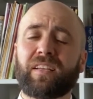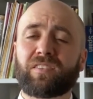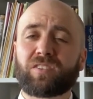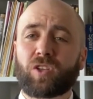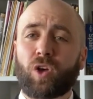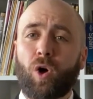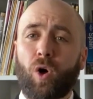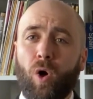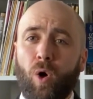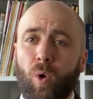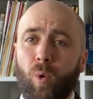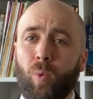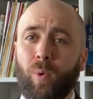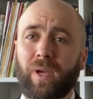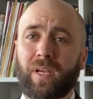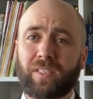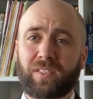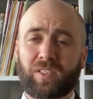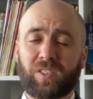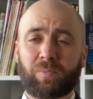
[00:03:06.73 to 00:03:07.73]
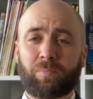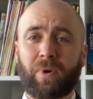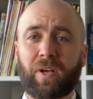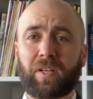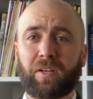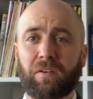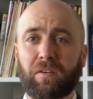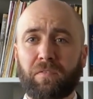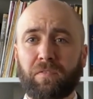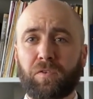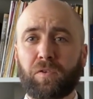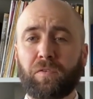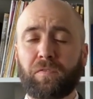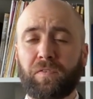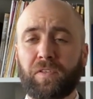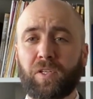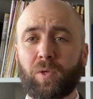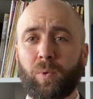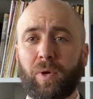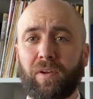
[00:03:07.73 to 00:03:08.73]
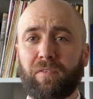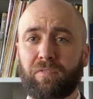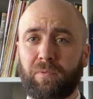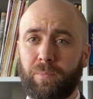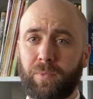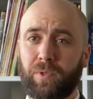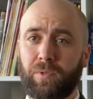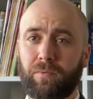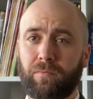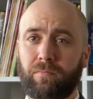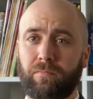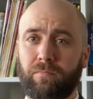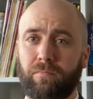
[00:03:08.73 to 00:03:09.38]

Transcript: there's always a spider a few feet away from you.